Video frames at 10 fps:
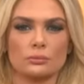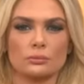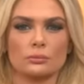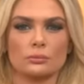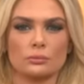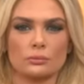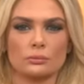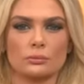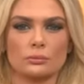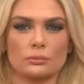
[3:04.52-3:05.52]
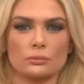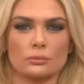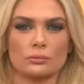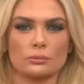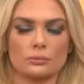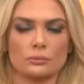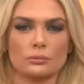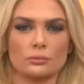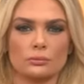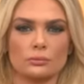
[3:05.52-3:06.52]

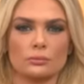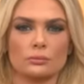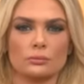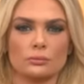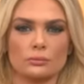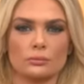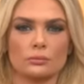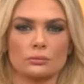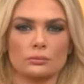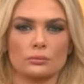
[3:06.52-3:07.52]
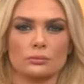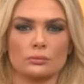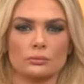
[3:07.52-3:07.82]
[no speech]